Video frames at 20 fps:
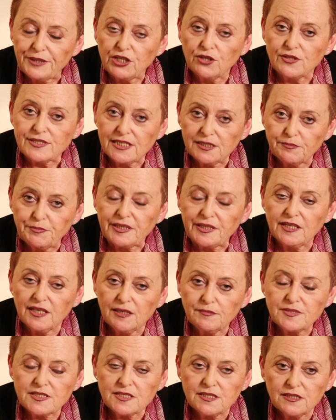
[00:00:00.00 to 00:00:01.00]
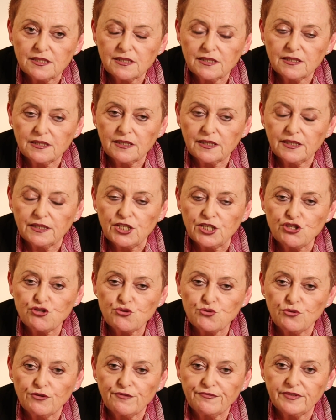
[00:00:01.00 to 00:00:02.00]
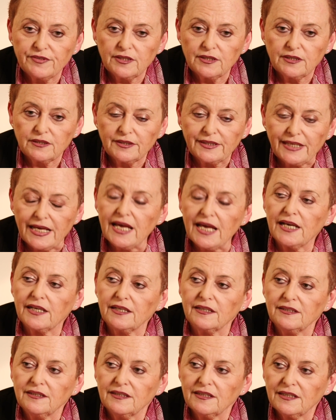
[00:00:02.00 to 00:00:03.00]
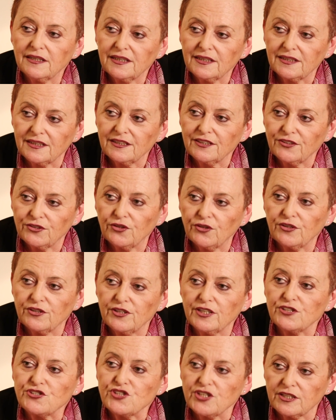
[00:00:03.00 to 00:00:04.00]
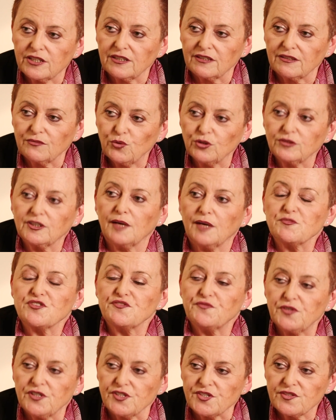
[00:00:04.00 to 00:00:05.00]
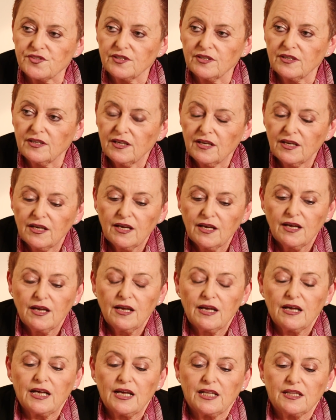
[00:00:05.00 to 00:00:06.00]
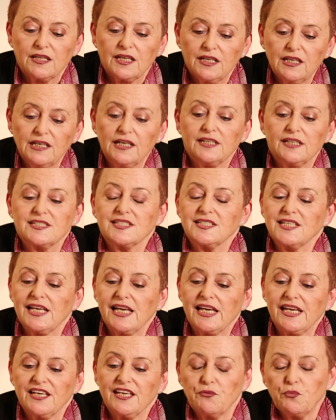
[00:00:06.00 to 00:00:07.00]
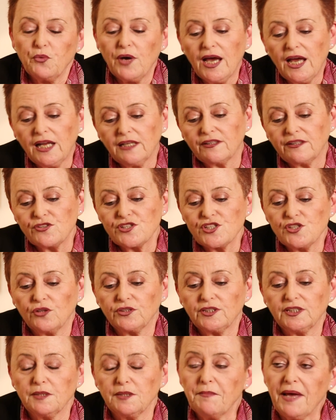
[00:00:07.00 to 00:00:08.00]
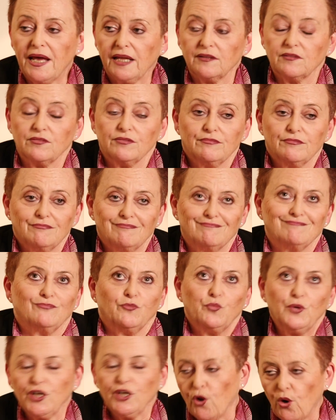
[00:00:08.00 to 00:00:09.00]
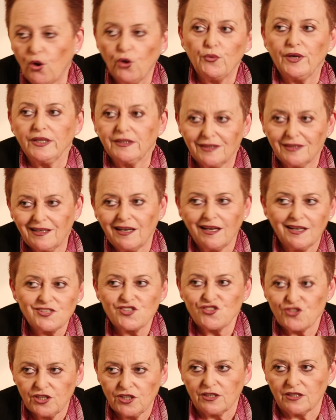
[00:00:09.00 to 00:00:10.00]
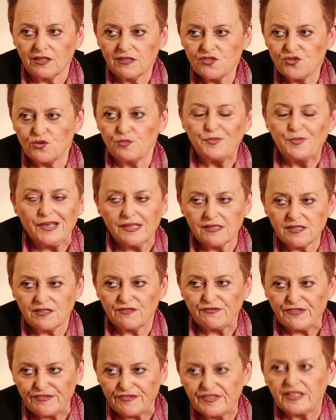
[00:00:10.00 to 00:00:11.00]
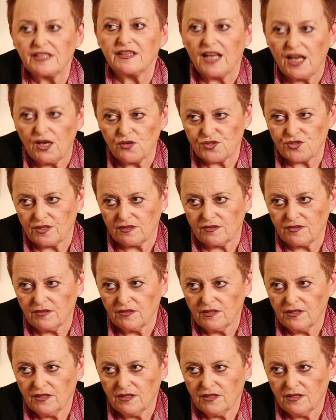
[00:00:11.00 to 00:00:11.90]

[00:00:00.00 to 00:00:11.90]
because it becomes an issue of an egg and a chicken. What comes first? And the airlines say, well, there is not a demand. We already last year surpassed 50,000